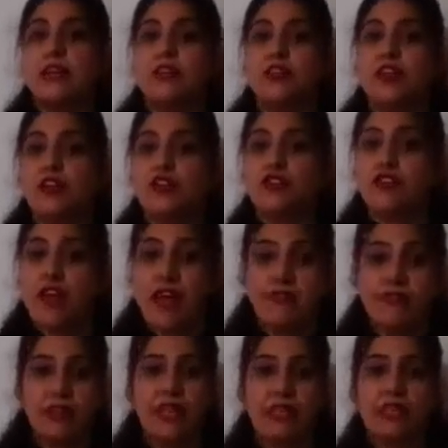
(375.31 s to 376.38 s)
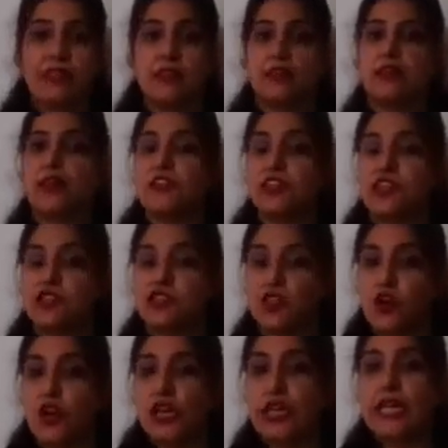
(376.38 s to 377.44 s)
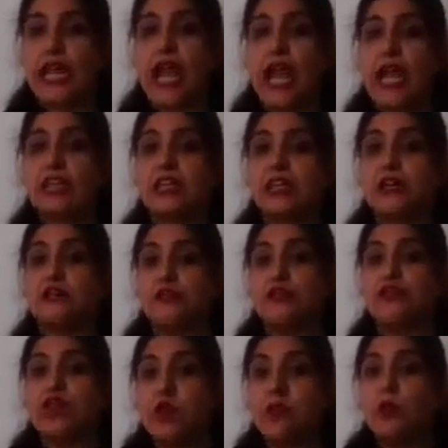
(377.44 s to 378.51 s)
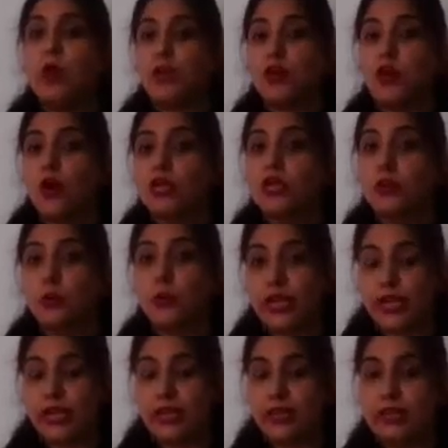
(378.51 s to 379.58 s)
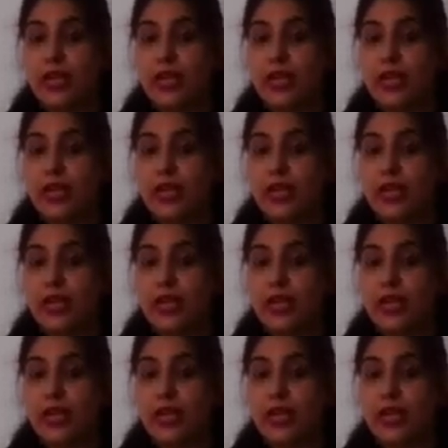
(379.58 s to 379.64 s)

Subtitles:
they are traveling, they are enjoying, and if you are not doing,